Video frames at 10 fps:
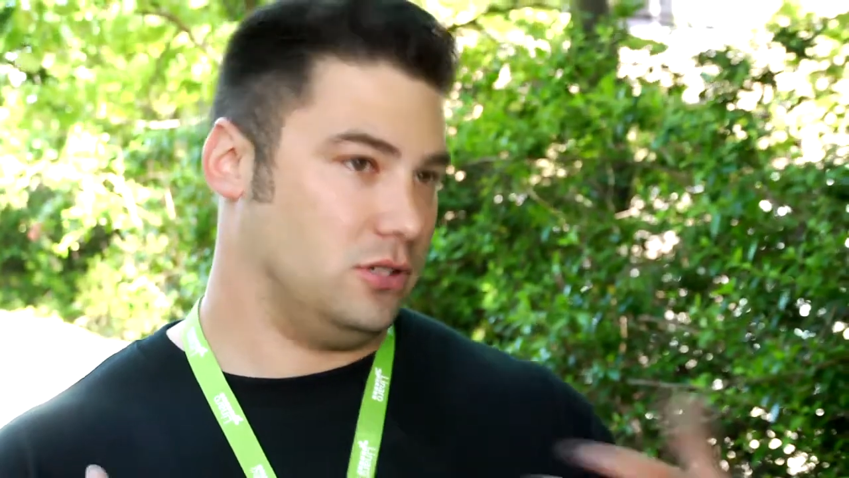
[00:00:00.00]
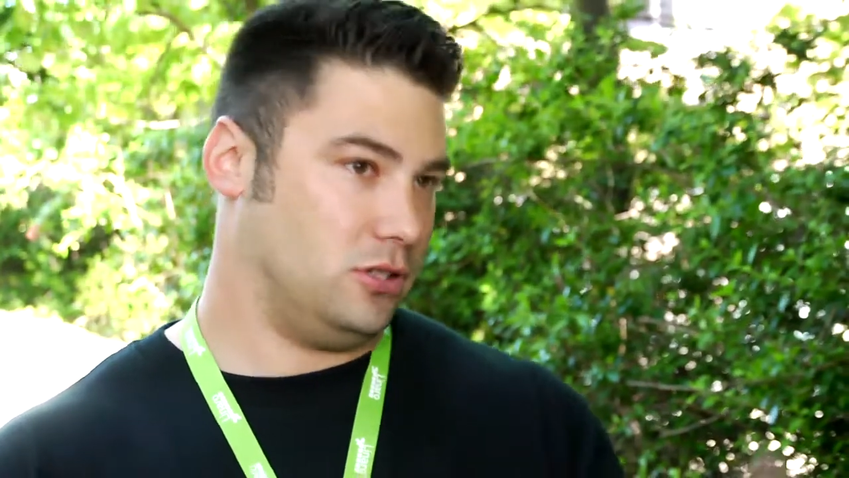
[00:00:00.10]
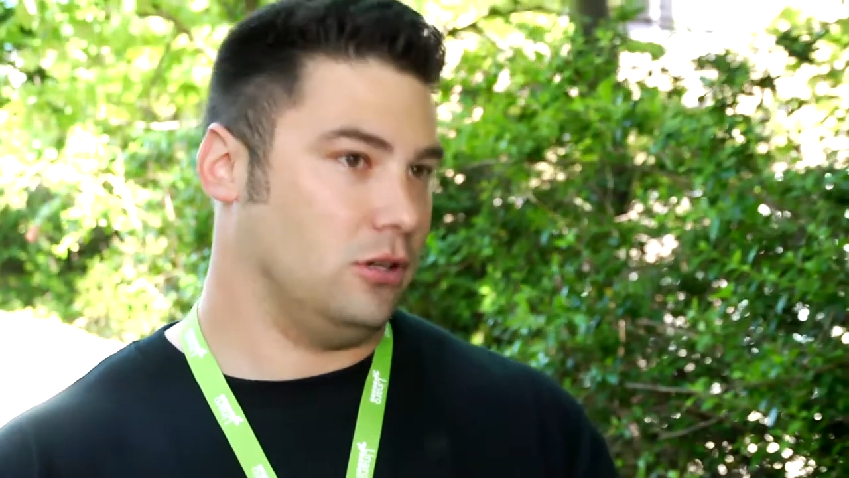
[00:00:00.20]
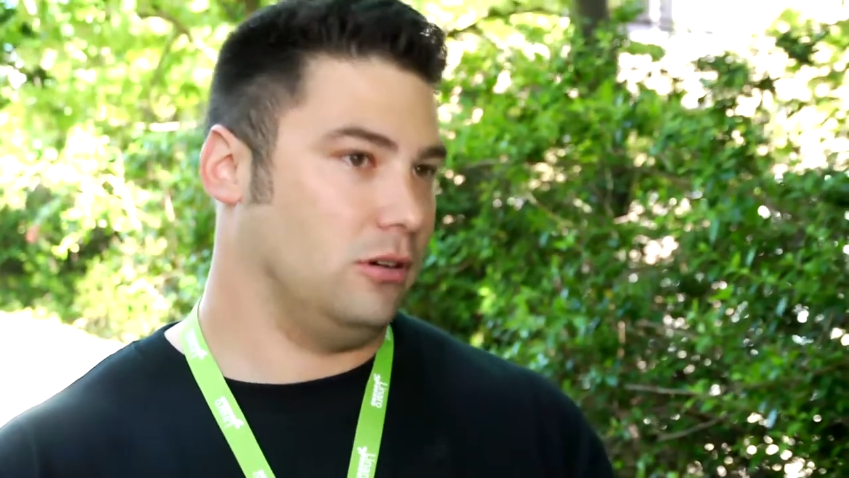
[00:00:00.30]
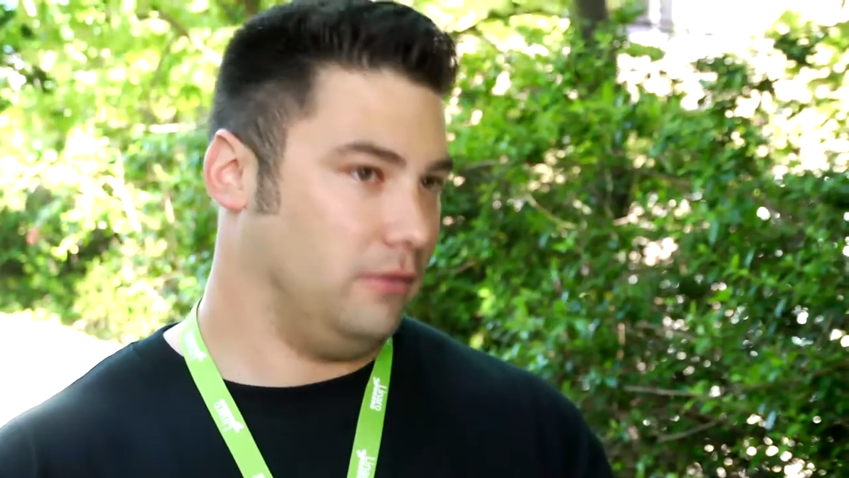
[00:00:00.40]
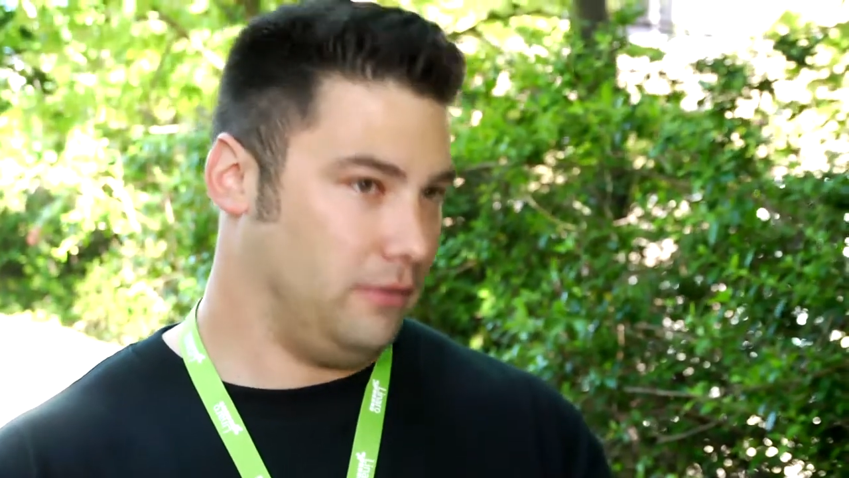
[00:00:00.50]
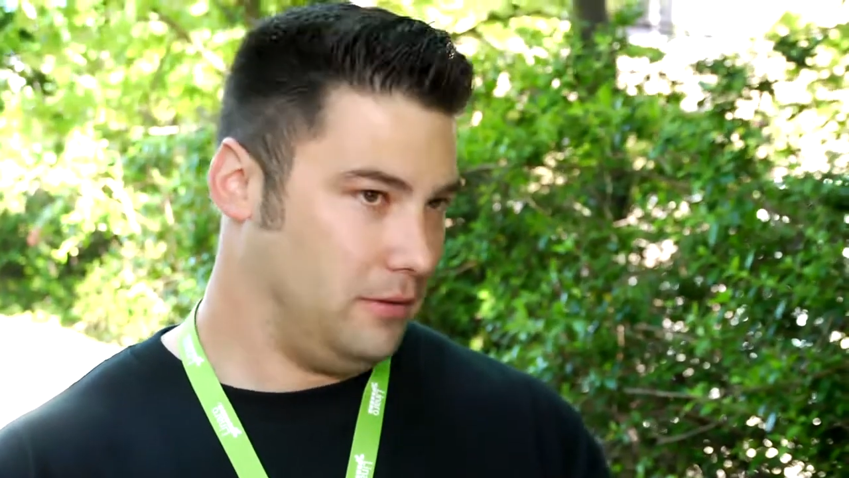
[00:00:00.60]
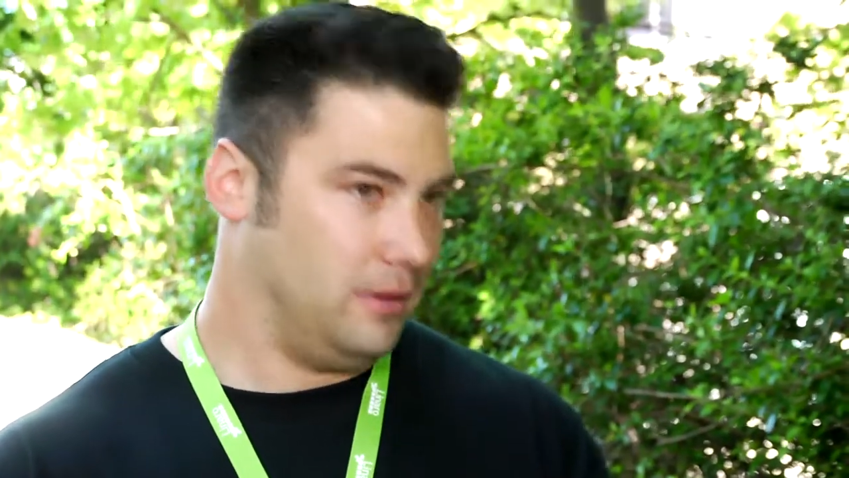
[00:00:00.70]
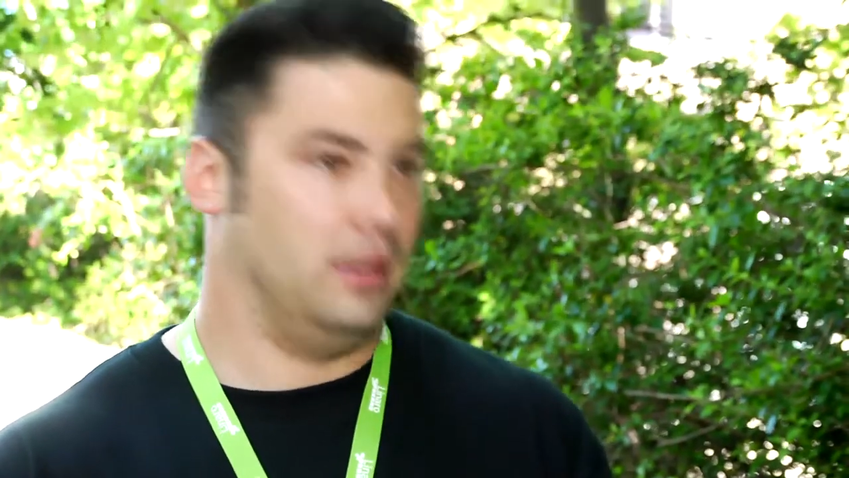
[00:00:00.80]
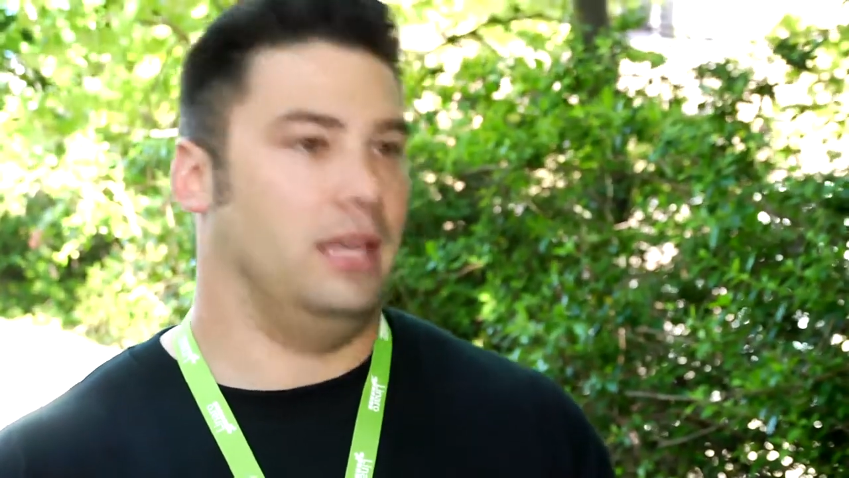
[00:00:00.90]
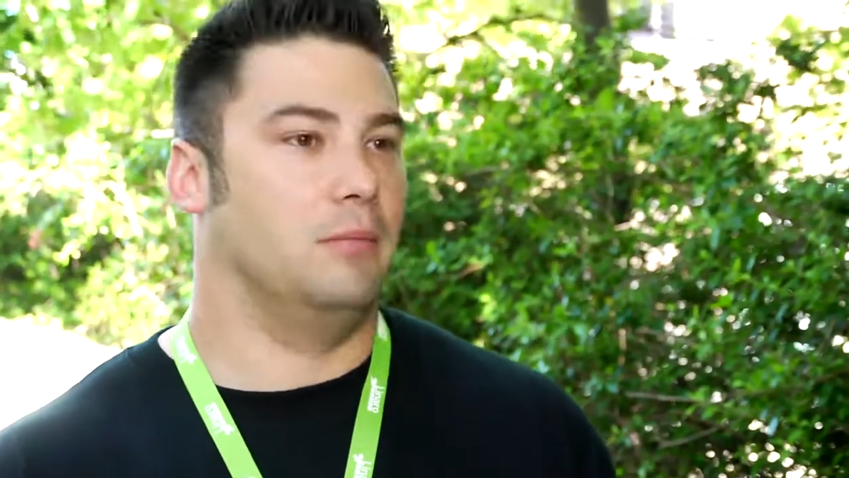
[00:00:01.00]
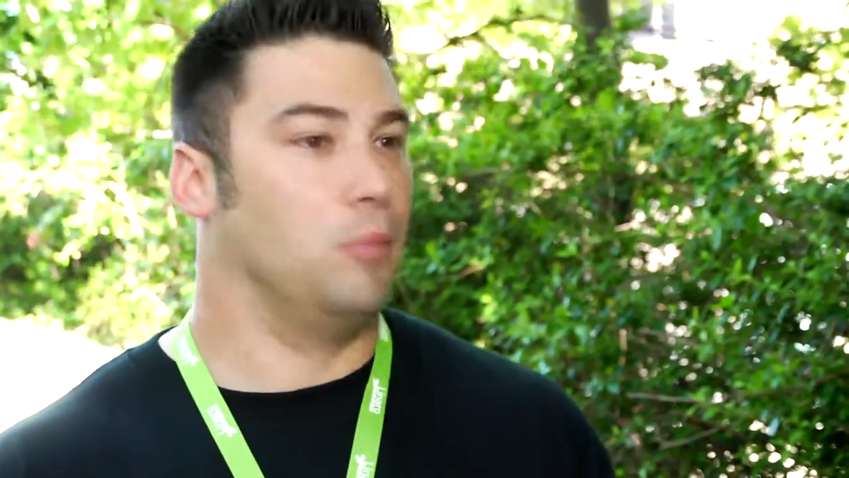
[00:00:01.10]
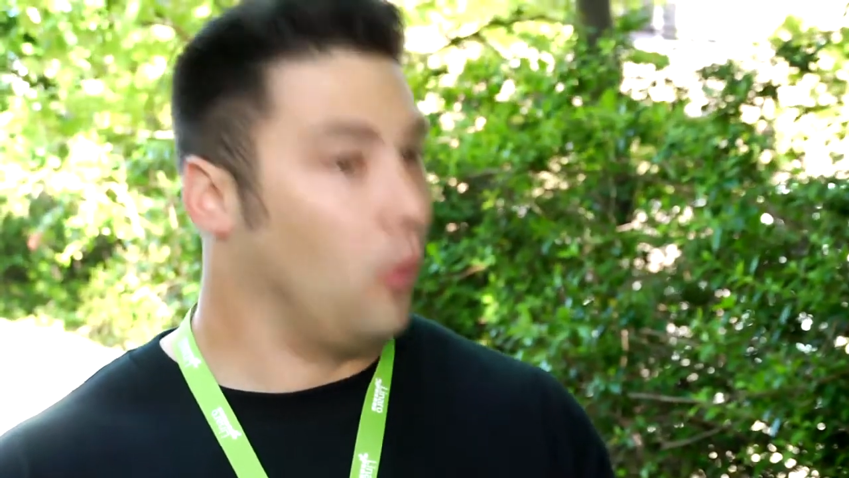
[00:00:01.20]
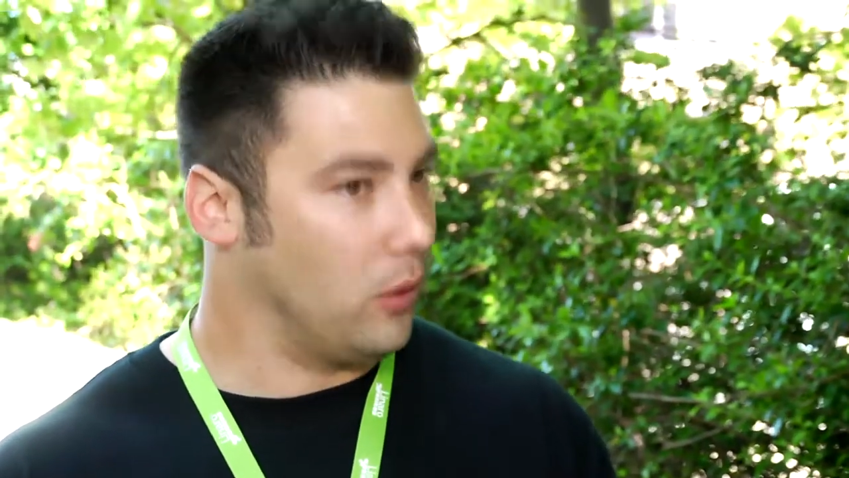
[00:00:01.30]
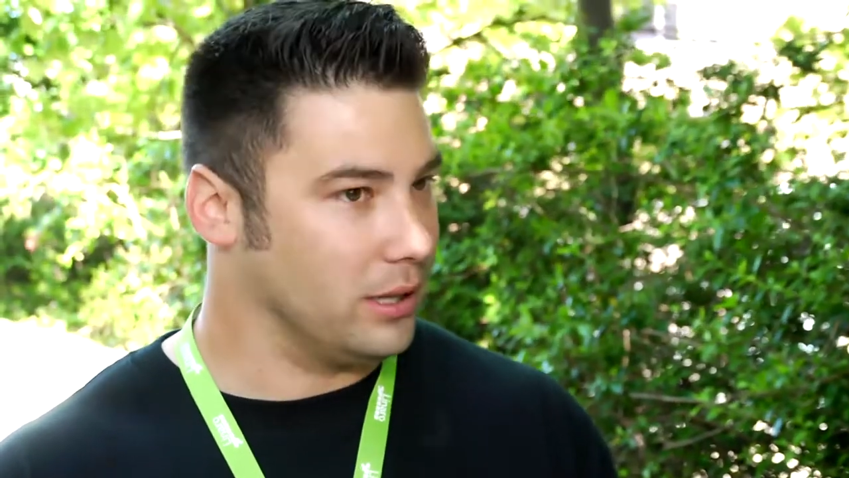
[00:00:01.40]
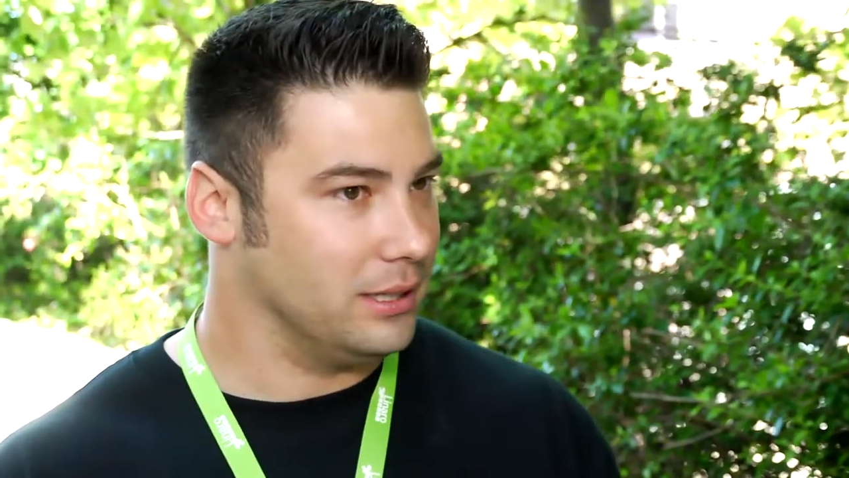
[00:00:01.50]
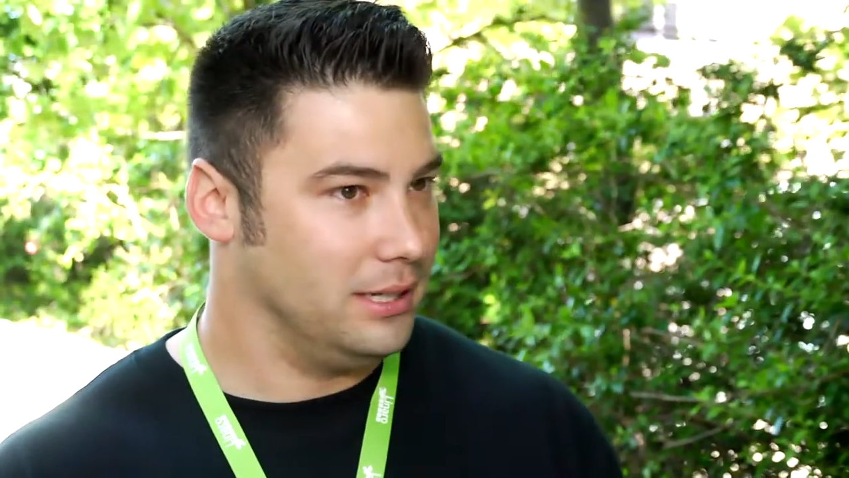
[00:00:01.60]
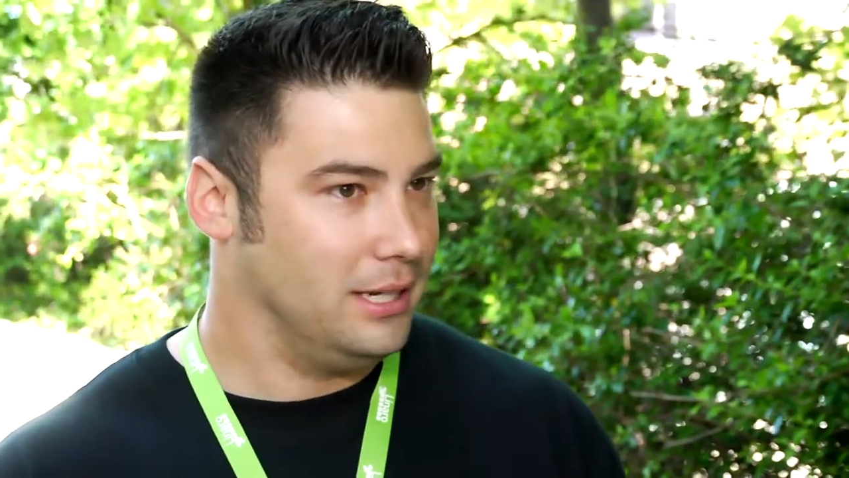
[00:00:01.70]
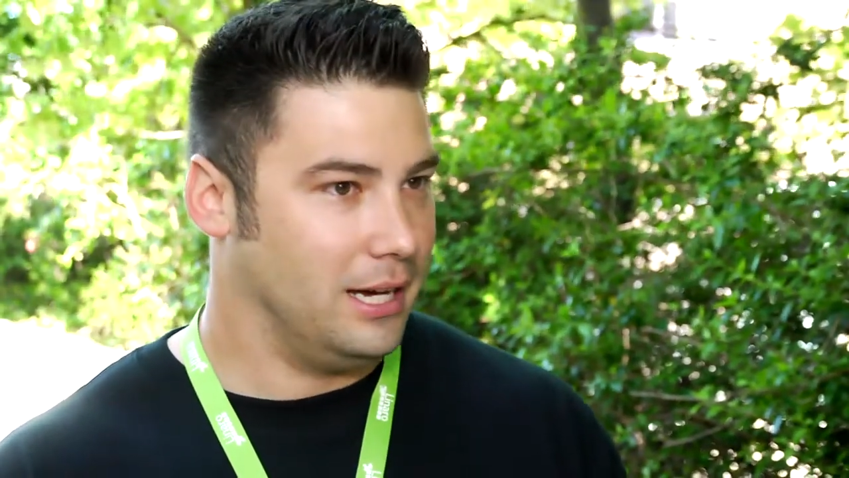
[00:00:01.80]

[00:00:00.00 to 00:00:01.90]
serve the board